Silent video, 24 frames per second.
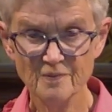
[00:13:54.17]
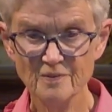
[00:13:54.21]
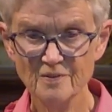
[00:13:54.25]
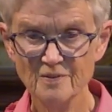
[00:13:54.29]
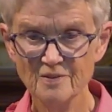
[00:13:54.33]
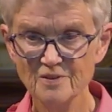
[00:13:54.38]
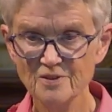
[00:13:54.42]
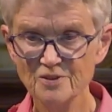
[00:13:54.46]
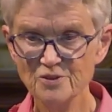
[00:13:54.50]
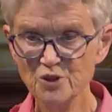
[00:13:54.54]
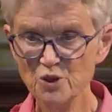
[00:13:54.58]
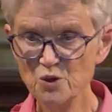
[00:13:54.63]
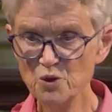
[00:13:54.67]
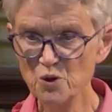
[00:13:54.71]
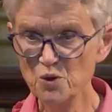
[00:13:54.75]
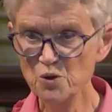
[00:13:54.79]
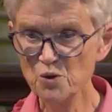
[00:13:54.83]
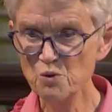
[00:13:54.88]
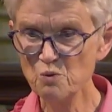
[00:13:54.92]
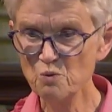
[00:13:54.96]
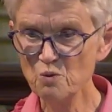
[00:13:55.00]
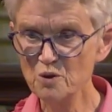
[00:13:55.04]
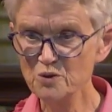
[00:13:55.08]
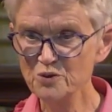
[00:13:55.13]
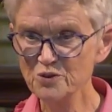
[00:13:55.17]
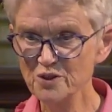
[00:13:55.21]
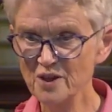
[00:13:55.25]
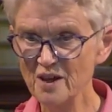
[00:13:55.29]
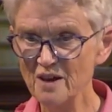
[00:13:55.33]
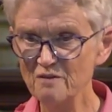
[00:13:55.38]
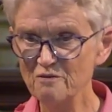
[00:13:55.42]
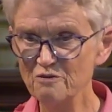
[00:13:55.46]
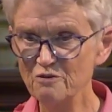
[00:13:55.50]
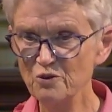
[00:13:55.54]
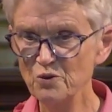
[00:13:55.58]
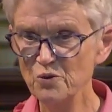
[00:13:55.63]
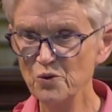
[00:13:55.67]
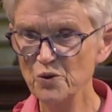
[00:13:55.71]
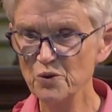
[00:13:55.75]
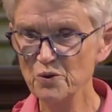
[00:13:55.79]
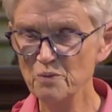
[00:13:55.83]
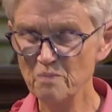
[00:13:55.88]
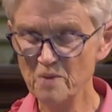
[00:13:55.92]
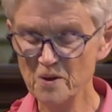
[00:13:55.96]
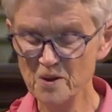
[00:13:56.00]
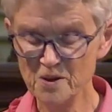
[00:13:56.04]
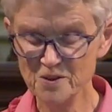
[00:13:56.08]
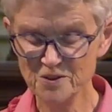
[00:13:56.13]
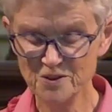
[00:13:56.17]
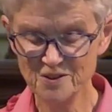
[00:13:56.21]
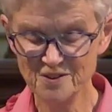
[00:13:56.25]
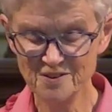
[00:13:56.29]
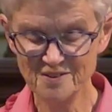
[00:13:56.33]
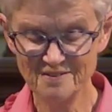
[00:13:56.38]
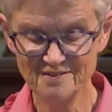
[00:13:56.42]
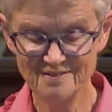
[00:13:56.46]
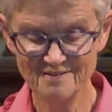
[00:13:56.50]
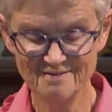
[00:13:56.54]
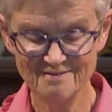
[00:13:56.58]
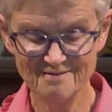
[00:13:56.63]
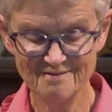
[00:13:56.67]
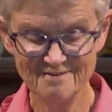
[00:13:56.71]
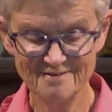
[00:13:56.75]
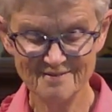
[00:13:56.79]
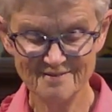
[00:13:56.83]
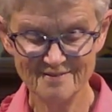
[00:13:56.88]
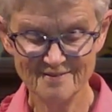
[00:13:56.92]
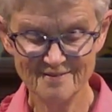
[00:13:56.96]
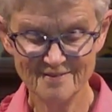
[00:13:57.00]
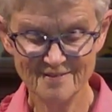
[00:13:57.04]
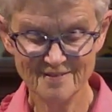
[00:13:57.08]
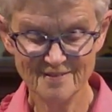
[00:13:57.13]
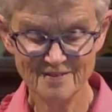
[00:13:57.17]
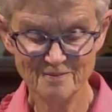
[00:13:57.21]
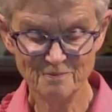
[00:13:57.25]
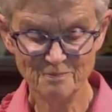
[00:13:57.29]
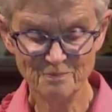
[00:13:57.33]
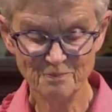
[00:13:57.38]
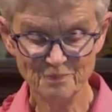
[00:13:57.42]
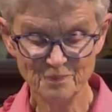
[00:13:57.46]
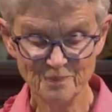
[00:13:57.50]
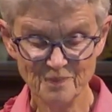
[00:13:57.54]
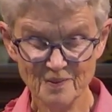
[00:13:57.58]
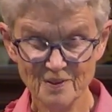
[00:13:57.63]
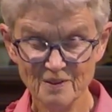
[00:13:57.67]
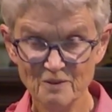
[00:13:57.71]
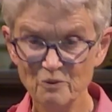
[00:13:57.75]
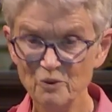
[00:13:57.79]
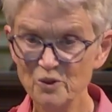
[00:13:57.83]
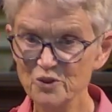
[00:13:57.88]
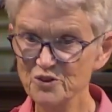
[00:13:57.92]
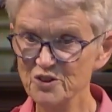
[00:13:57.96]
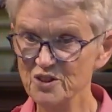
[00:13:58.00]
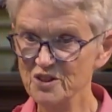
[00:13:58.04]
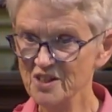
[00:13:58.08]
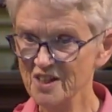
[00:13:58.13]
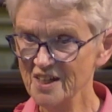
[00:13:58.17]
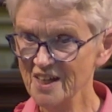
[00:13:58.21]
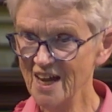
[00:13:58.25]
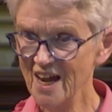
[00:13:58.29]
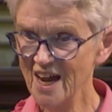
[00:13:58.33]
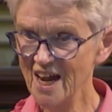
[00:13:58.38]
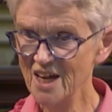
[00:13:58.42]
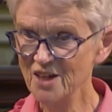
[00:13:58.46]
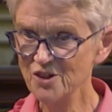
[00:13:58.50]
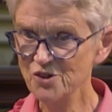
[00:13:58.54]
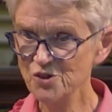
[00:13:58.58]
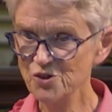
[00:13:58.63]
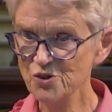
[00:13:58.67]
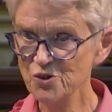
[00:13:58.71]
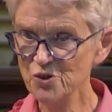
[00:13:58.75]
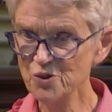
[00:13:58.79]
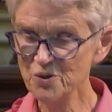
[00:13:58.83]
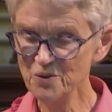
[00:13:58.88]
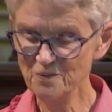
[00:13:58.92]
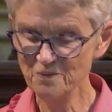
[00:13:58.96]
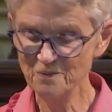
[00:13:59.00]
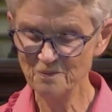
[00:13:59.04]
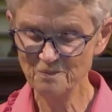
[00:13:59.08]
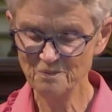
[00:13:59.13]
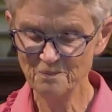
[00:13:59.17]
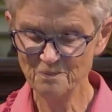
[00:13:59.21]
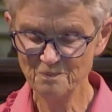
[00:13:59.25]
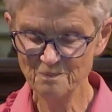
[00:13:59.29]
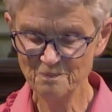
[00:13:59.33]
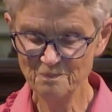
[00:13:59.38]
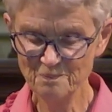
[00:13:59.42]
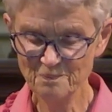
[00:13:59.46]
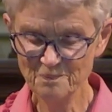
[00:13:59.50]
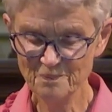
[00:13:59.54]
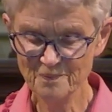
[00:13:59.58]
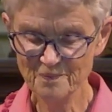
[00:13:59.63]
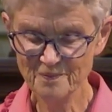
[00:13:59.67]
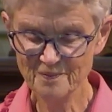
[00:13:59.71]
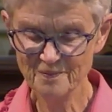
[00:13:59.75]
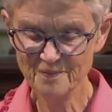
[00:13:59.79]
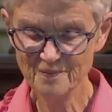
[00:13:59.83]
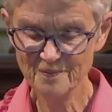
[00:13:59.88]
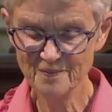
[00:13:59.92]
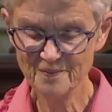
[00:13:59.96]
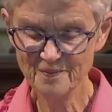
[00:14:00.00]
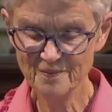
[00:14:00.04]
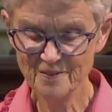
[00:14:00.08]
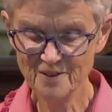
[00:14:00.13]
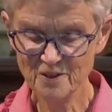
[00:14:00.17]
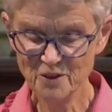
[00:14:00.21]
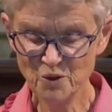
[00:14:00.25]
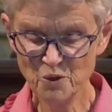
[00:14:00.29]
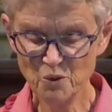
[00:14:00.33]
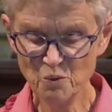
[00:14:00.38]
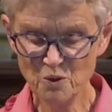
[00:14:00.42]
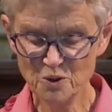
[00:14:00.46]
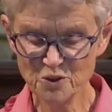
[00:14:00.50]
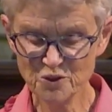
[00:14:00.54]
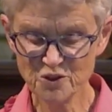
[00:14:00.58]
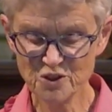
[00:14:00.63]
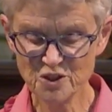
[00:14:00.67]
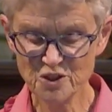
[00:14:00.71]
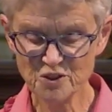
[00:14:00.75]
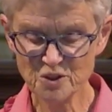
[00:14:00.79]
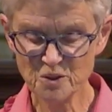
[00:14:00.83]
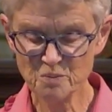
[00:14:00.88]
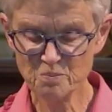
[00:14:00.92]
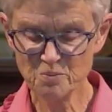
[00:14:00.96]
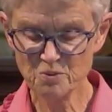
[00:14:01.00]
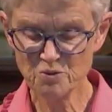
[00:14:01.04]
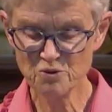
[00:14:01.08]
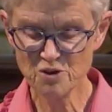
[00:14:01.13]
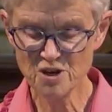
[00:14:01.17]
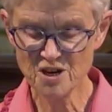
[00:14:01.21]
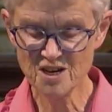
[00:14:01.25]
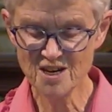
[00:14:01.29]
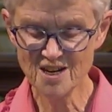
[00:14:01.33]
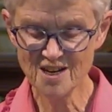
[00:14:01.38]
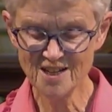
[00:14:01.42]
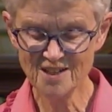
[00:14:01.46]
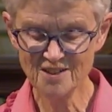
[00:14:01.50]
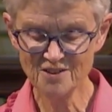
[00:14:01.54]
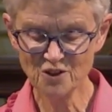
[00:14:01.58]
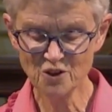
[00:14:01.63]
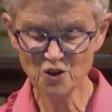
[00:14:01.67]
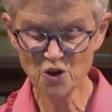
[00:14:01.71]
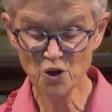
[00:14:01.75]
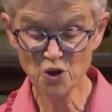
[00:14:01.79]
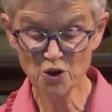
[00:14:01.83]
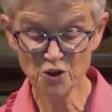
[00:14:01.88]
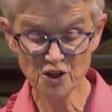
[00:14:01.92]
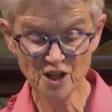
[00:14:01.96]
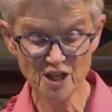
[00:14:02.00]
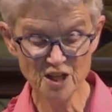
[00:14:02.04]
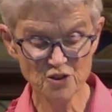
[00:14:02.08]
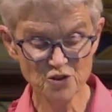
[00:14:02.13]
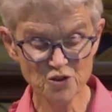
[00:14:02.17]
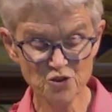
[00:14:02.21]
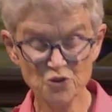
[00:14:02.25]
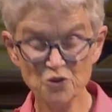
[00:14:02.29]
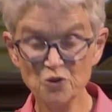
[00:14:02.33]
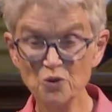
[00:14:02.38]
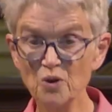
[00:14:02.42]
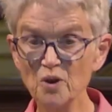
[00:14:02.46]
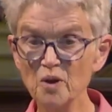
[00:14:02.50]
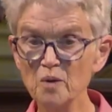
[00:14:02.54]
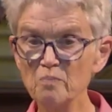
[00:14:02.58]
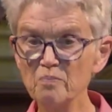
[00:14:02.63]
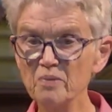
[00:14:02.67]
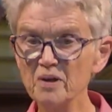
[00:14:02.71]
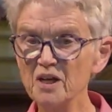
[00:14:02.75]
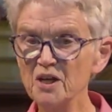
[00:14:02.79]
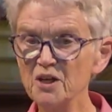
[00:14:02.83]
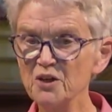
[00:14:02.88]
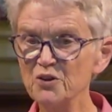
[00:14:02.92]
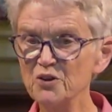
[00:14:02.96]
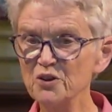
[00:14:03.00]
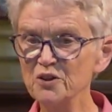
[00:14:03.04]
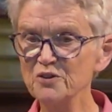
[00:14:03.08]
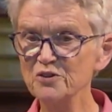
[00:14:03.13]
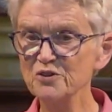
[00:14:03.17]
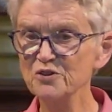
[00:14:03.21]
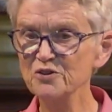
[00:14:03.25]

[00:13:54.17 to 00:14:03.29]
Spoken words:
So who was that 4th person? Was it an angel? Or was this a pre-incarnational appearance